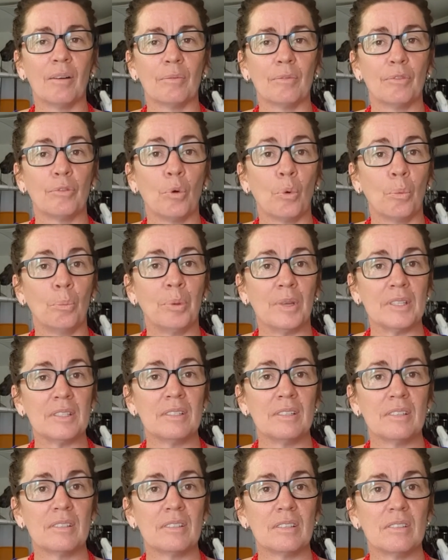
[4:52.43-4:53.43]
For
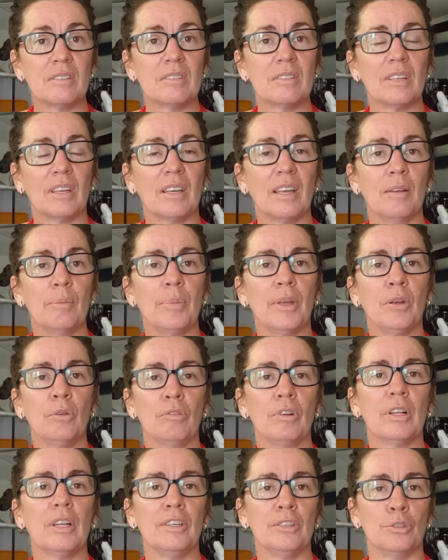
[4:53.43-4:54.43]
businesses, it can be
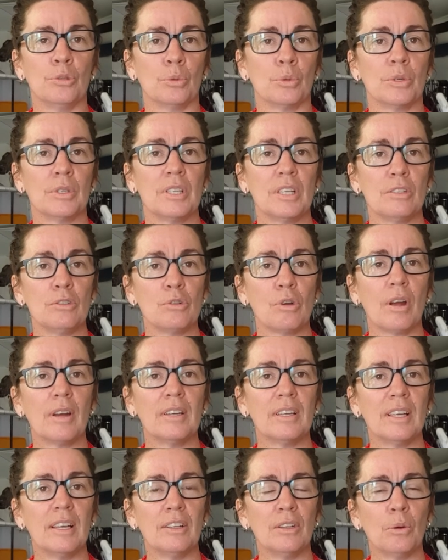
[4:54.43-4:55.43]
really daunting trying
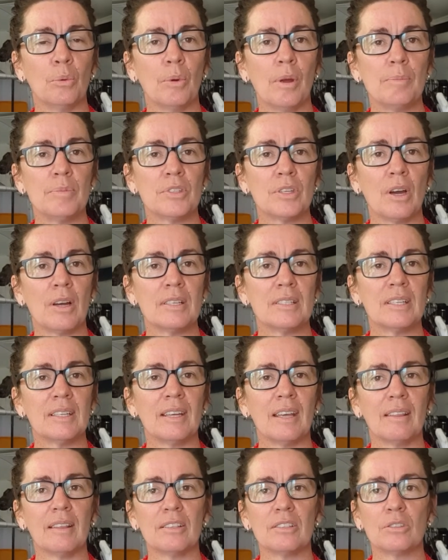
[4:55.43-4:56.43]
to get your website
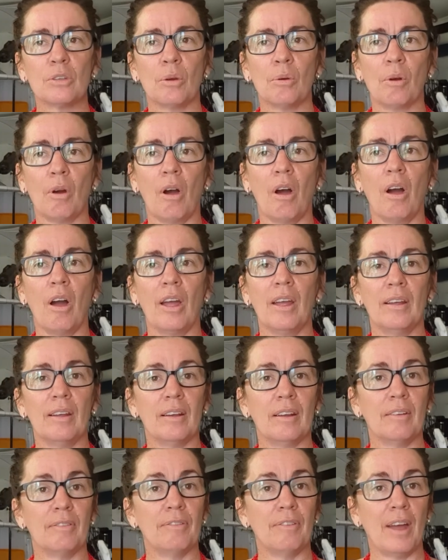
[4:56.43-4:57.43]
together. So
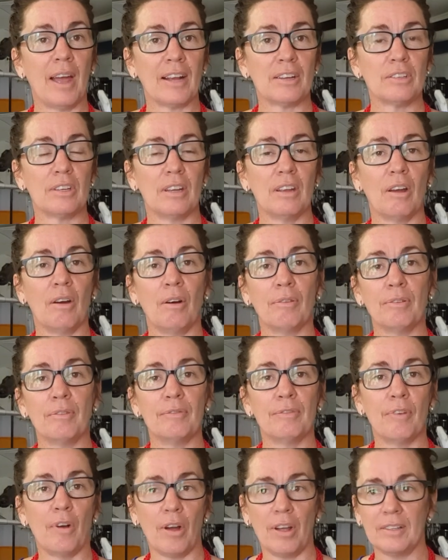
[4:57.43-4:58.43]
I actually
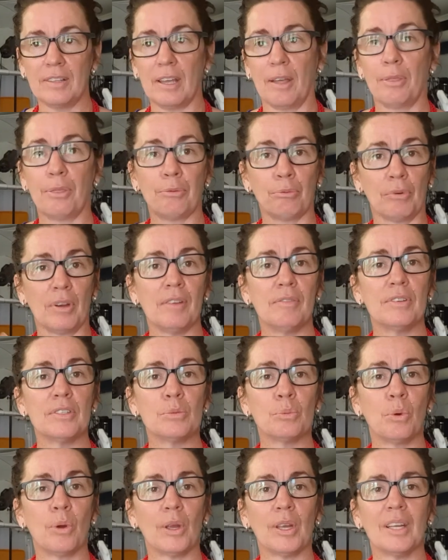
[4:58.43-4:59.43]
often find that three of
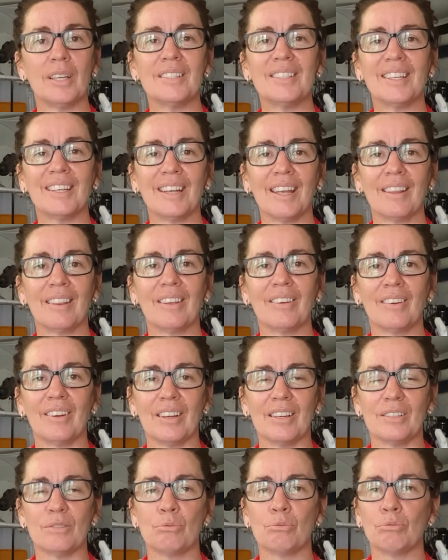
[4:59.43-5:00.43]
us working together
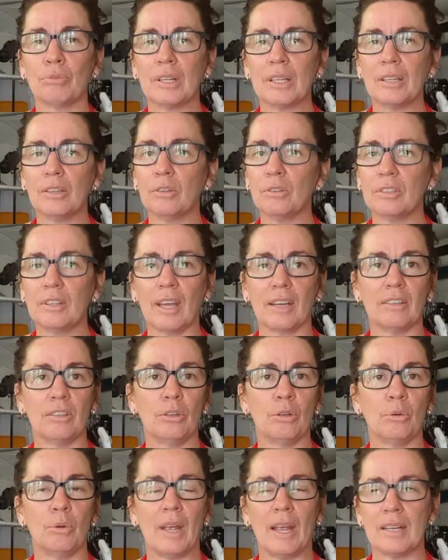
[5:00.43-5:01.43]
is really good, that
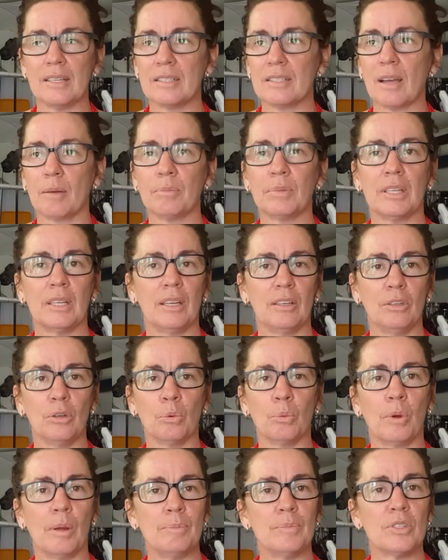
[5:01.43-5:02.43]
you end up getting
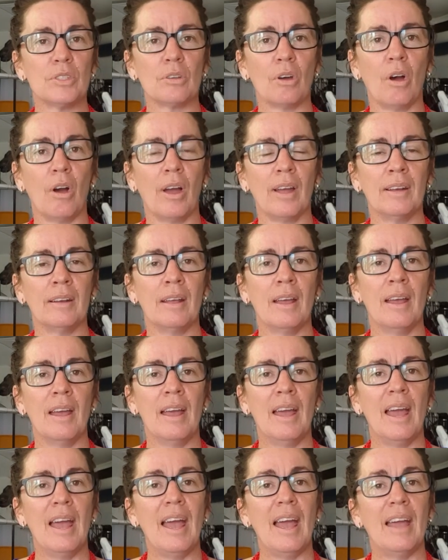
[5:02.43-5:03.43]
your website
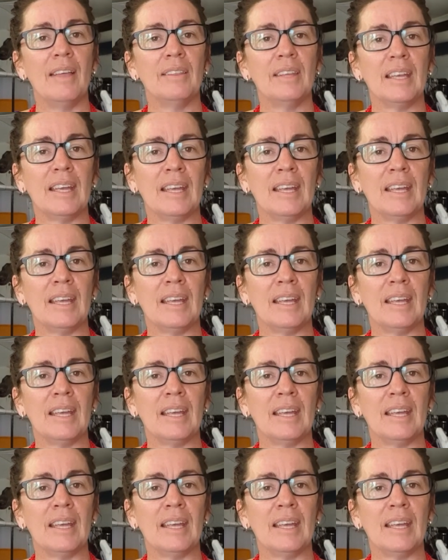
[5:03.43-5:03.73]
and the